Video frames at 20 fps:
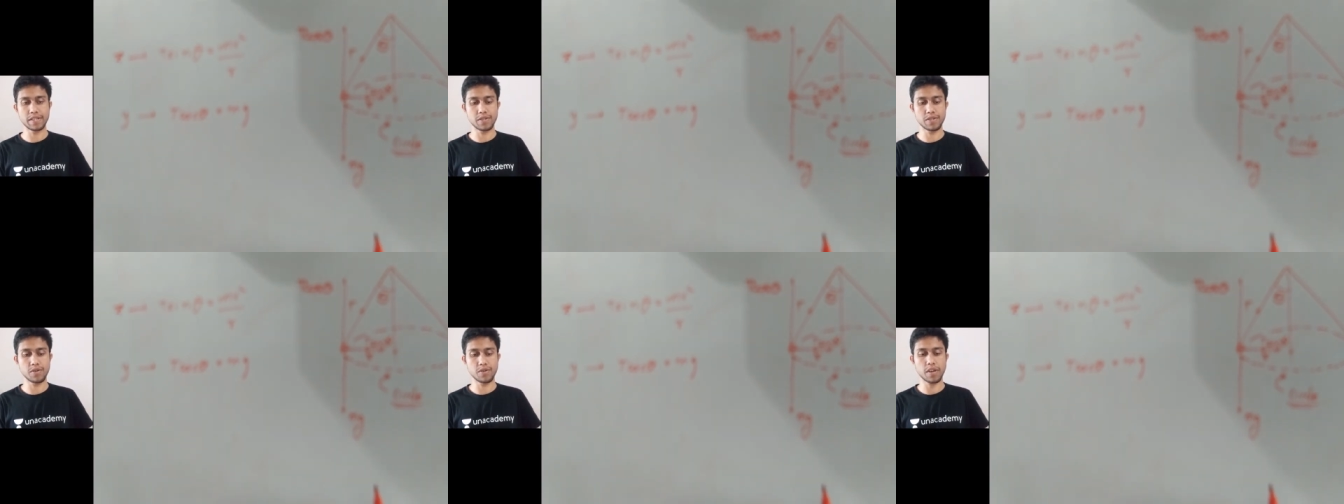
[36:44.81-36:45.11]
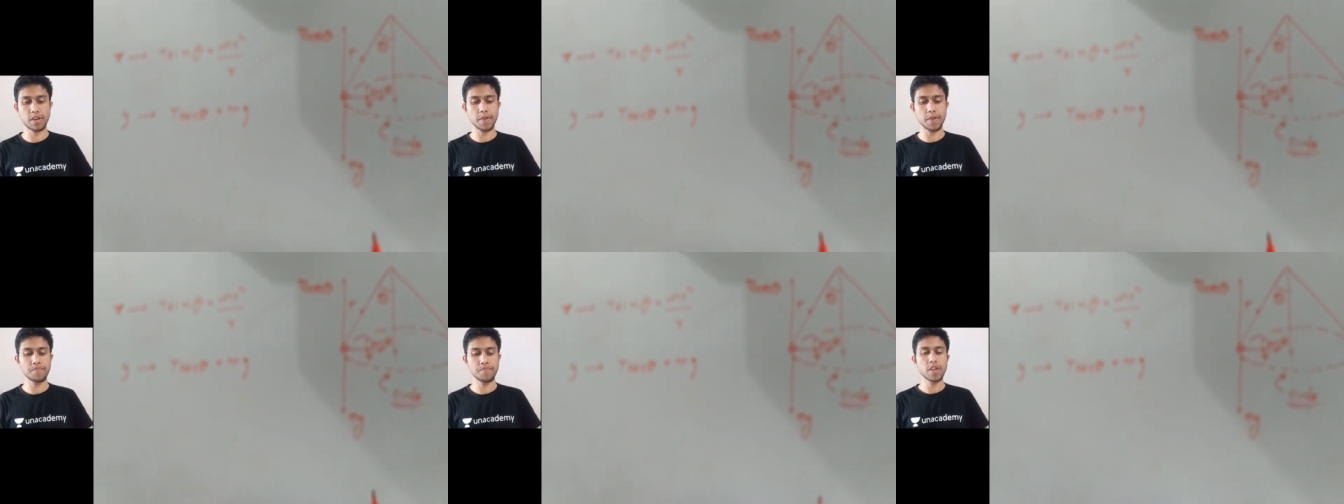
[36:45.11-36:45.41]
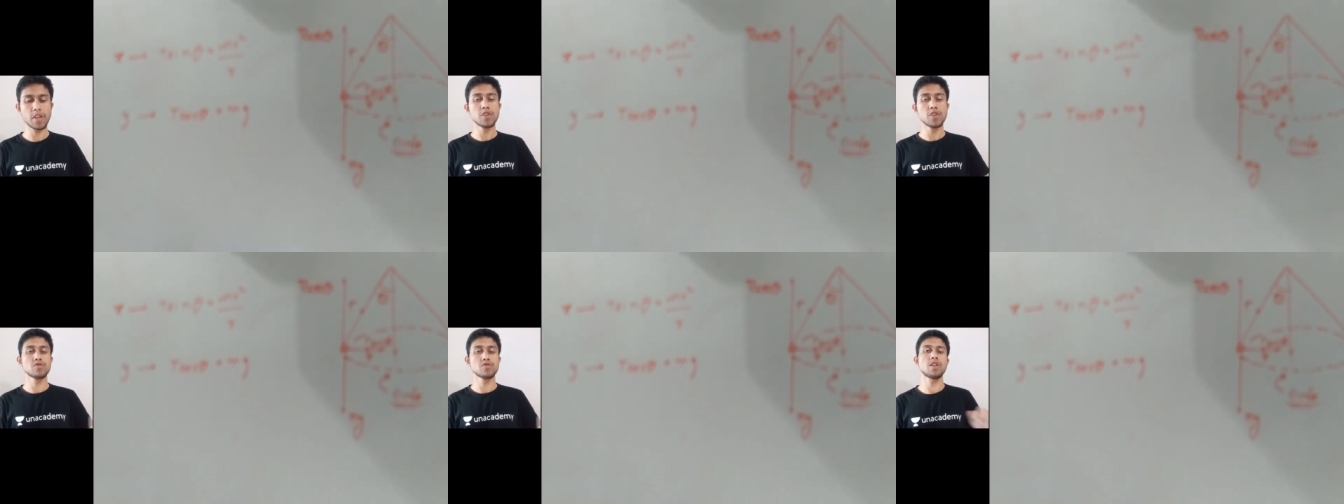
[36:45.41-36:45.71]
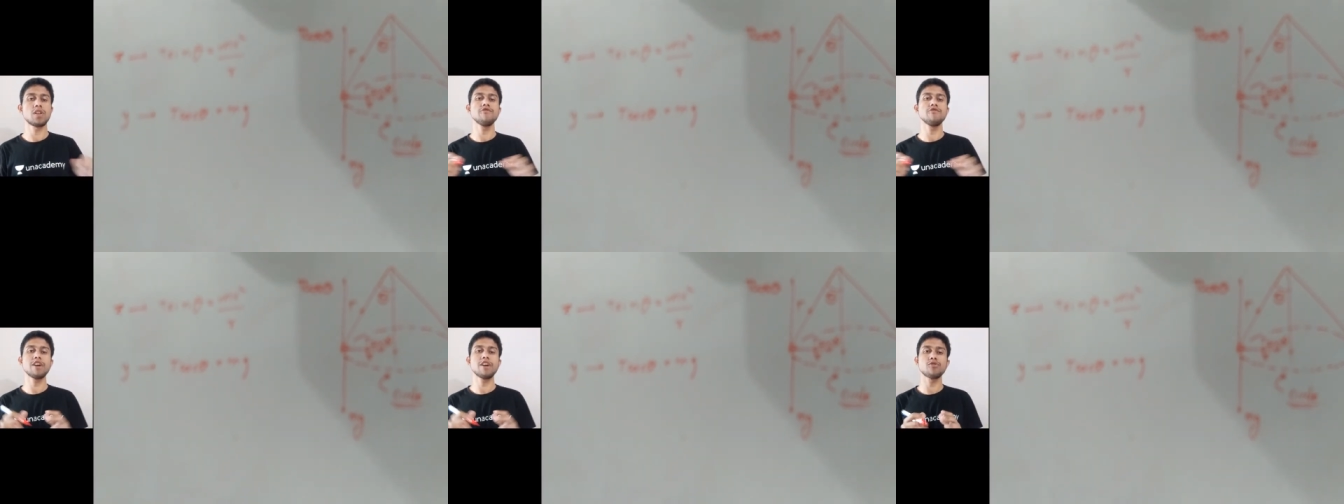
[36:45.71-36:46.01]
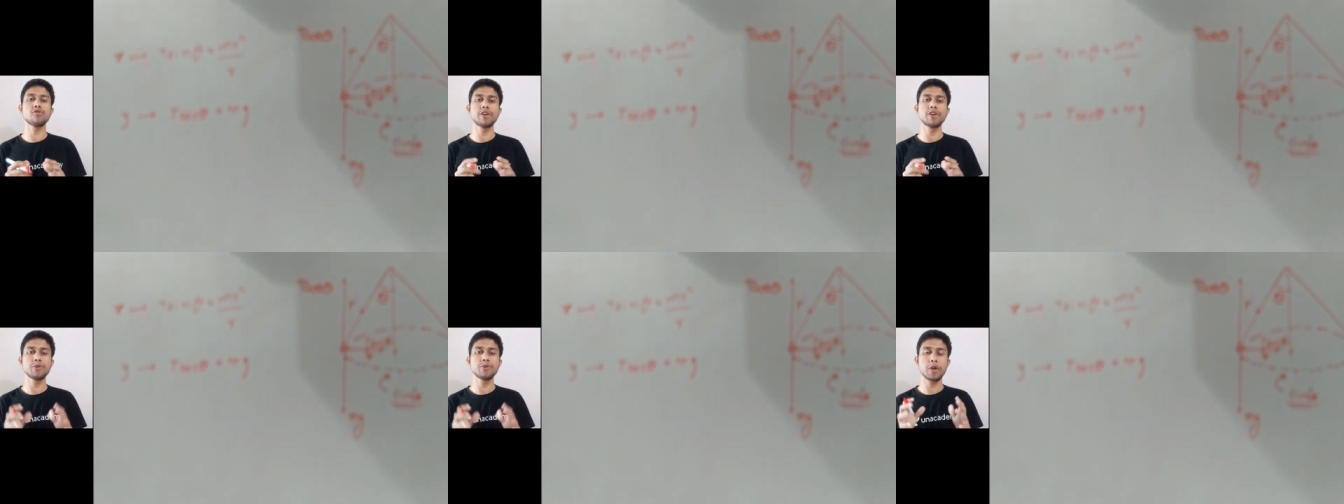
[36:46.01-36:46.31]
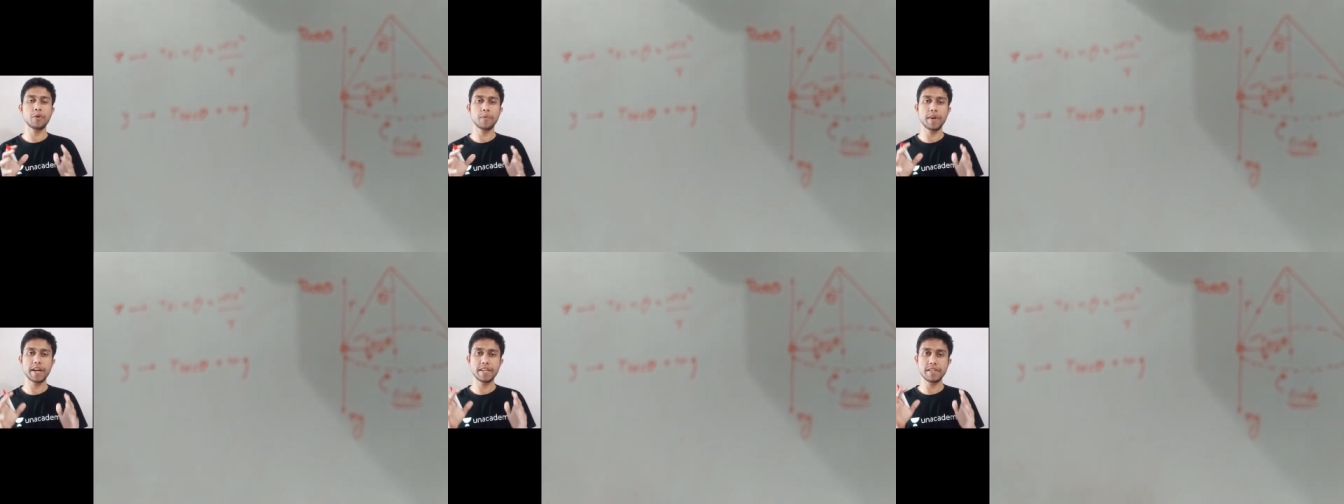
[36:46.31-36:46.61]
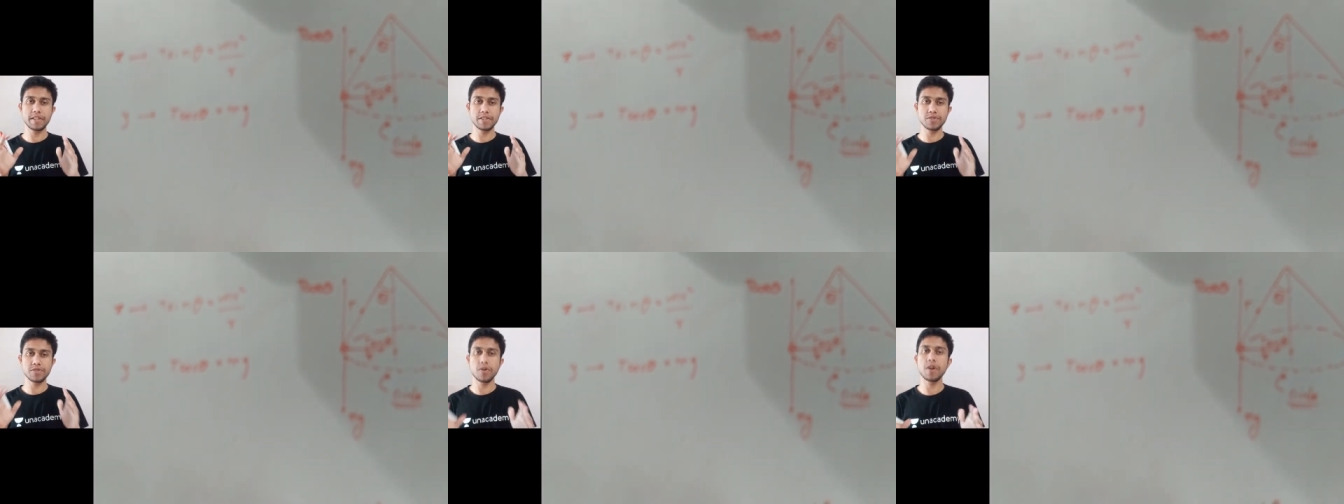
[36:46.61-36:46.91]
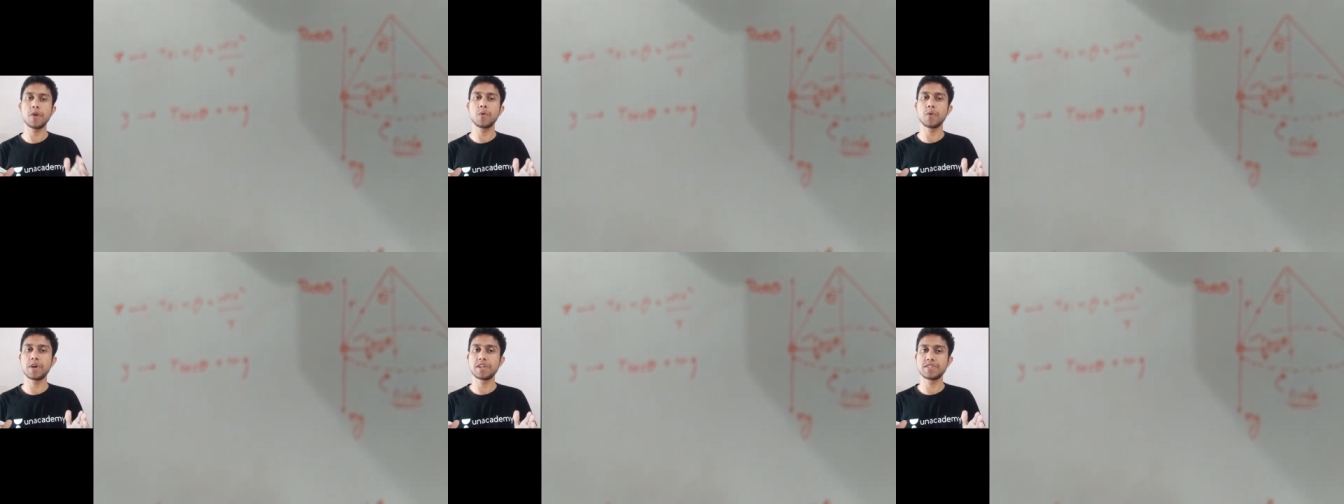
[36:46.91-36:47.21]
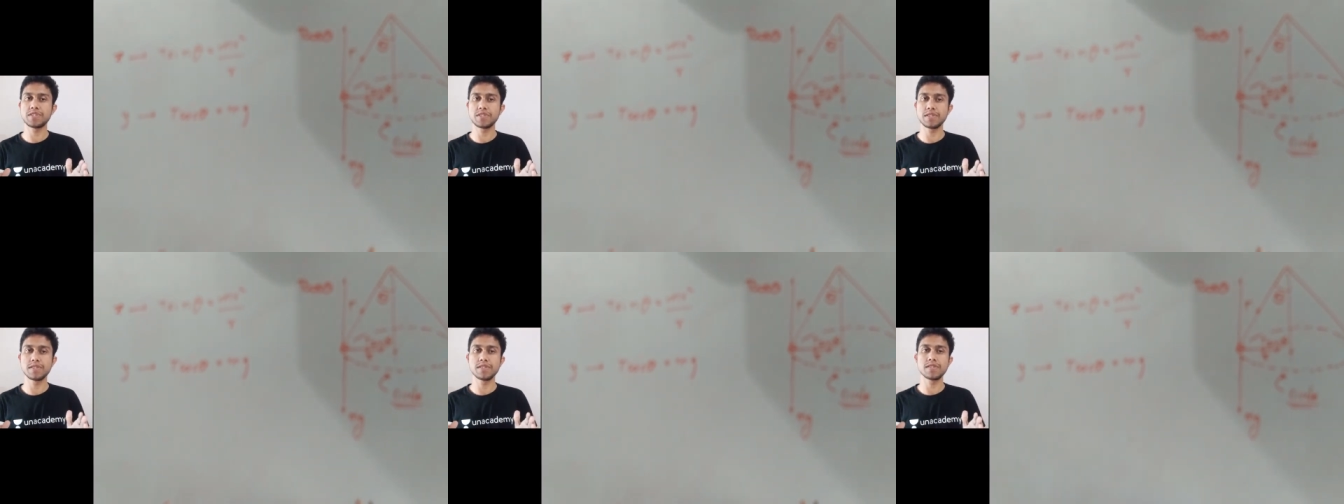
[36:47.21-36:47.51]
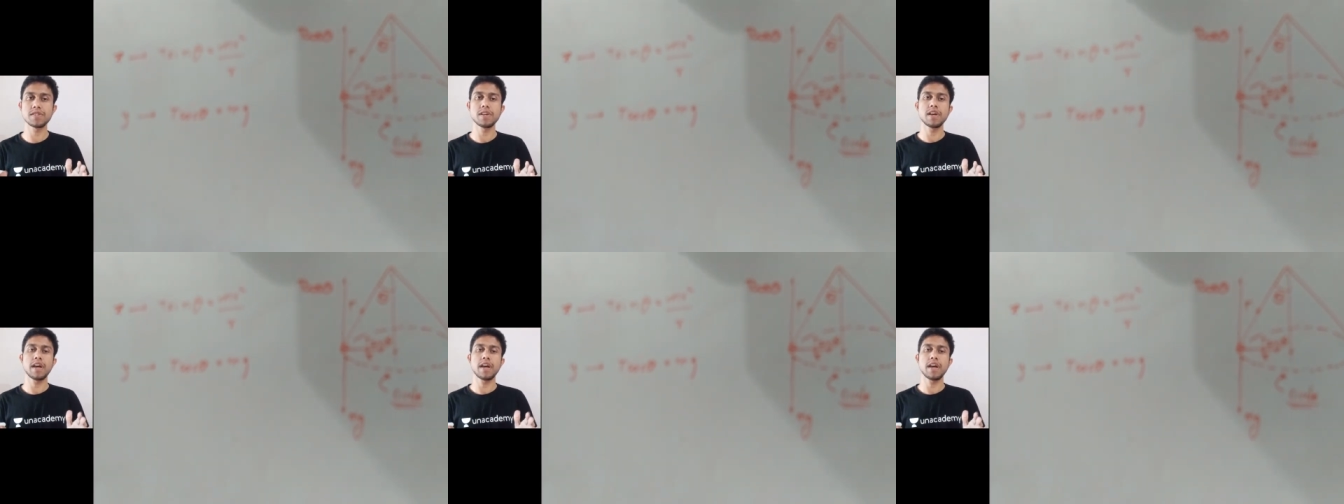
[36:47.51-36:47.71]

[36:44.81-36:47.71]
Okay, so now we are going to equate these two equations